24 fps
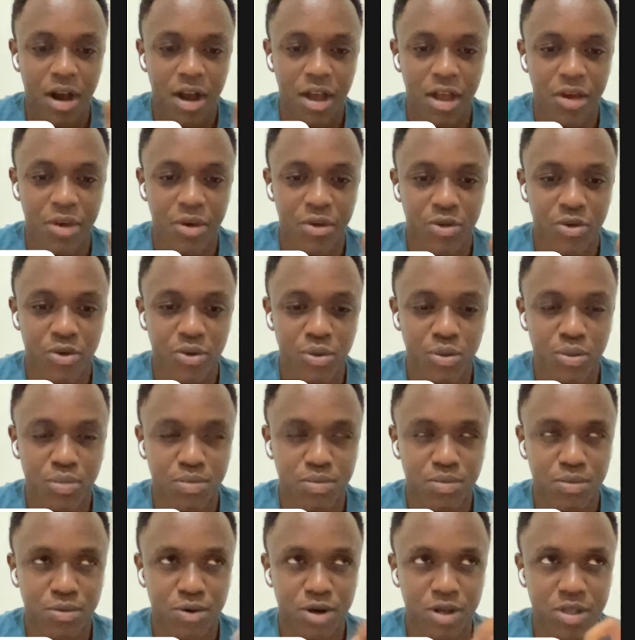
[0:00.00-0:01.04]
I also,
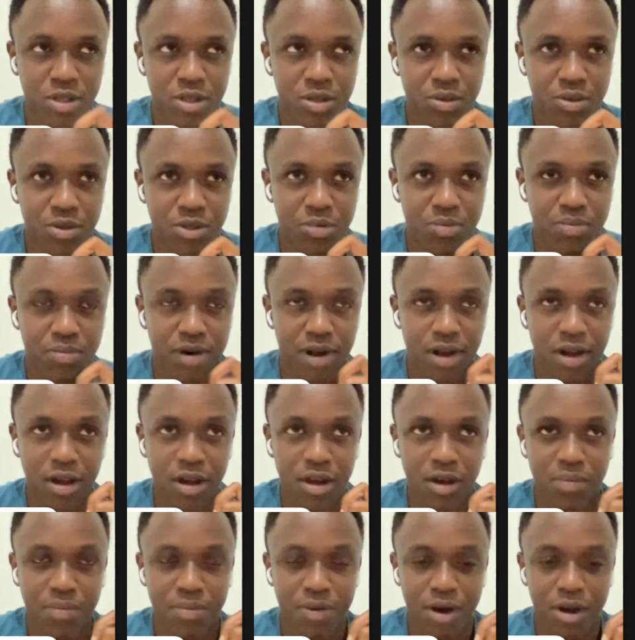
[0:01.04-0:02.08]
once I was
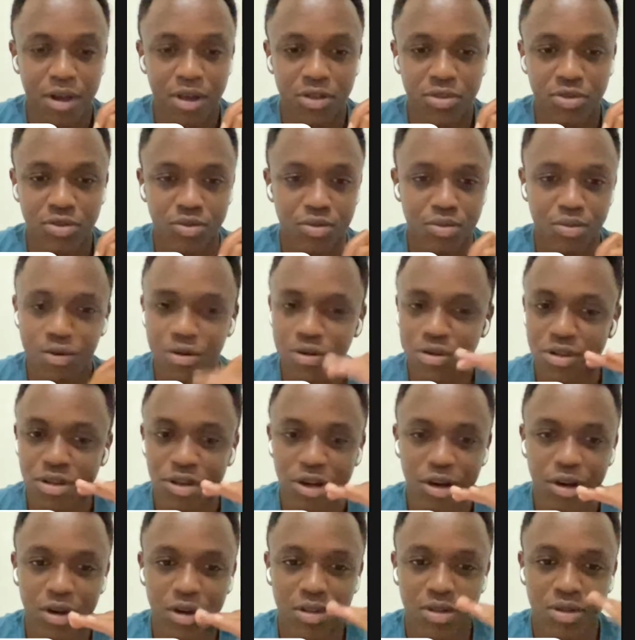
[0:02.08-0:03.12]
applying, applied to more
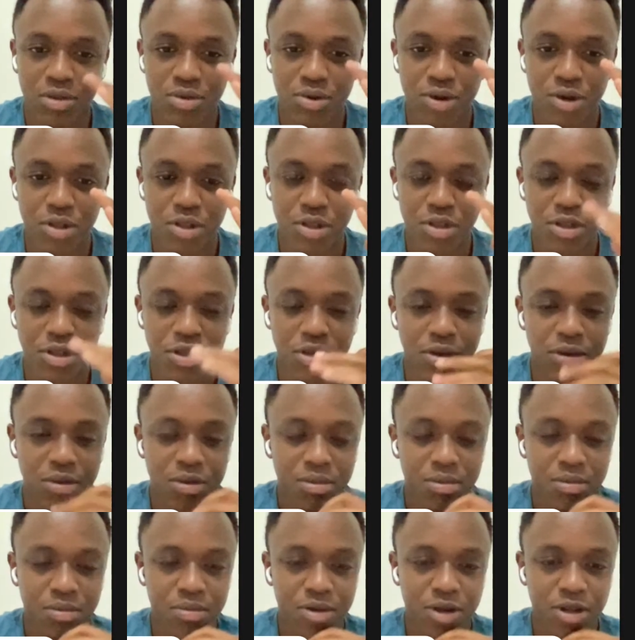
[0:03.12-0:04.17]
than 20
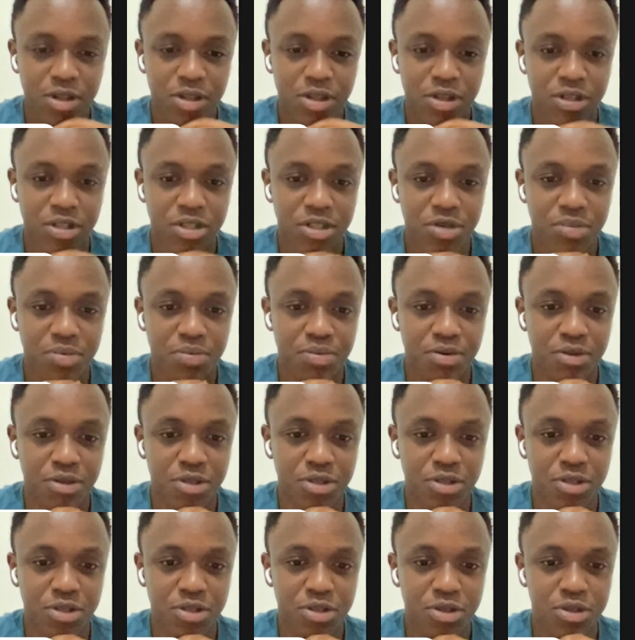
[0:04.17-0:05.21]
internship
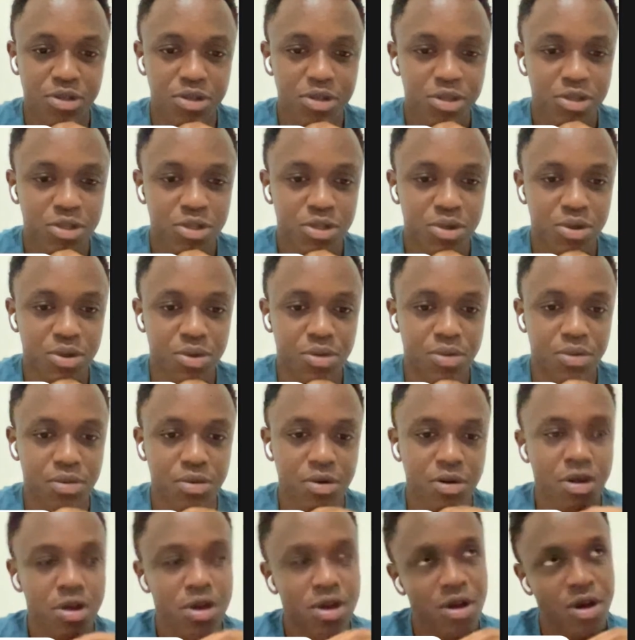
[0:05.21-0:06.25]
positions. So
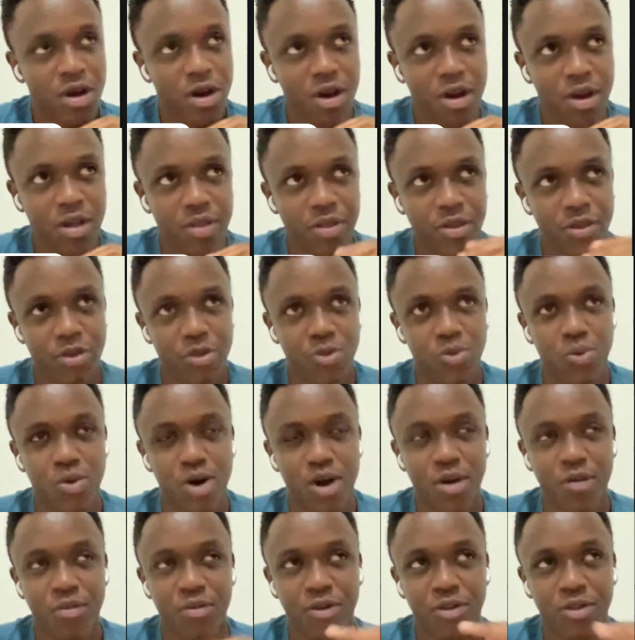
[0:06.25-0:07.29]
this is
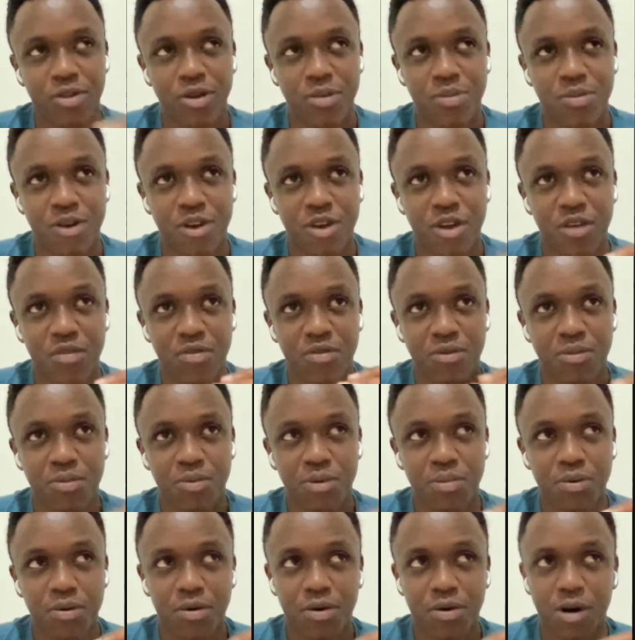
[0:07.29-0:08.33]
one of the tips I give to
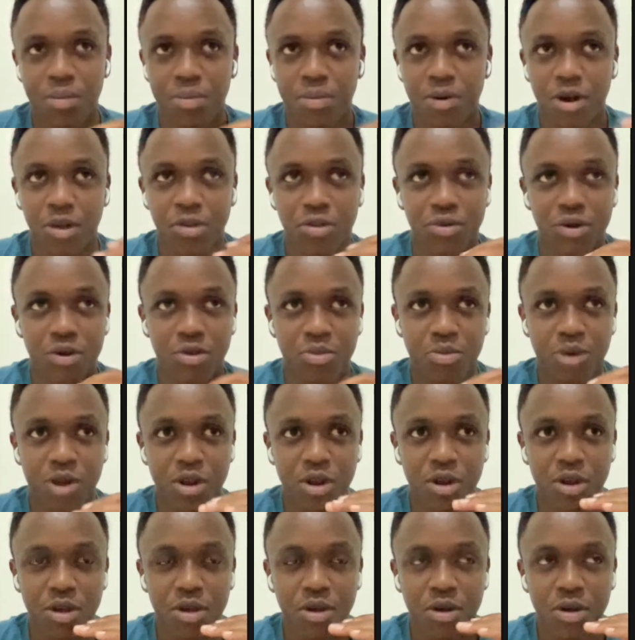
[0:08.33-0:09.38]
people: apply to as
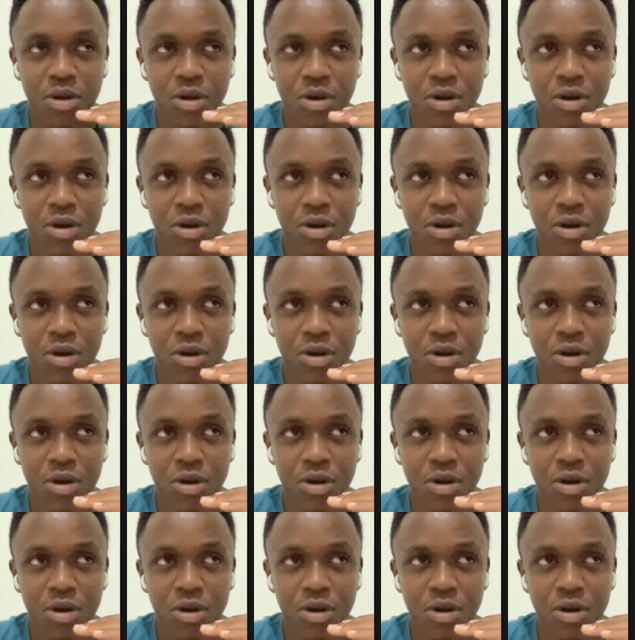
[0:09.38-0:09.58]
many